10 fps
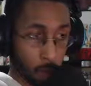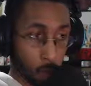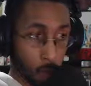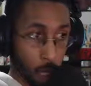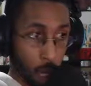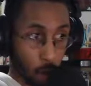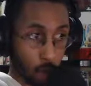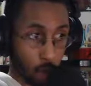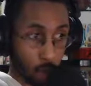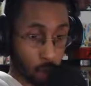But now it's
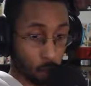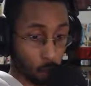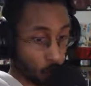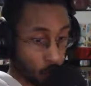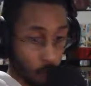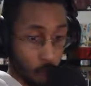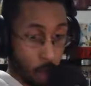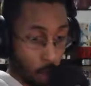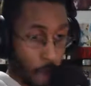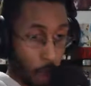
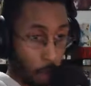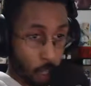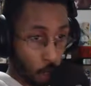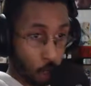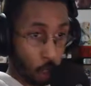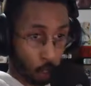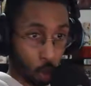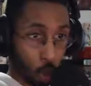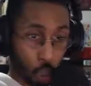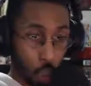just
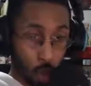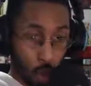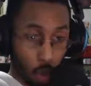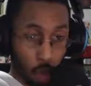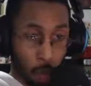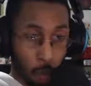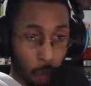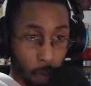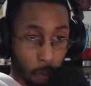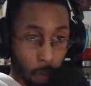Crunchyroll
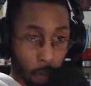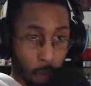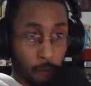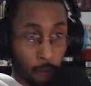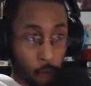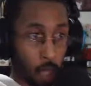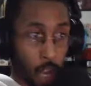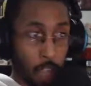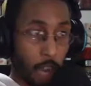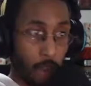versus
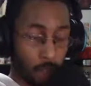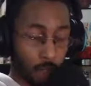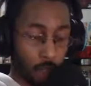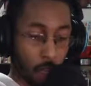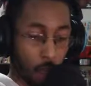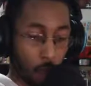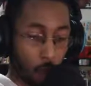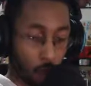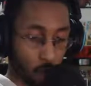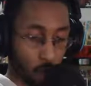High Dive and Sentai
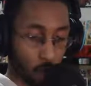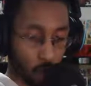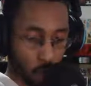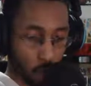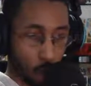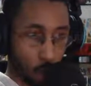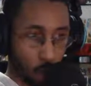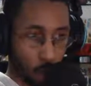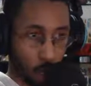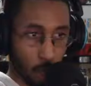Filmworks, the only two
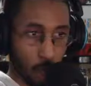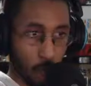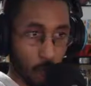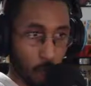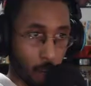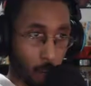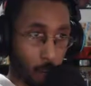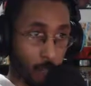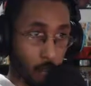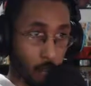
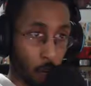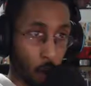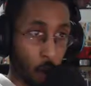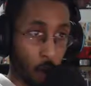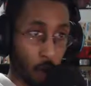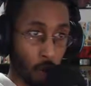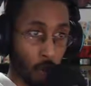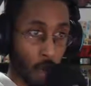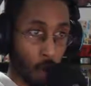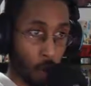companies that are partnered in
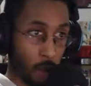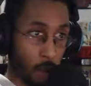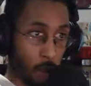that way.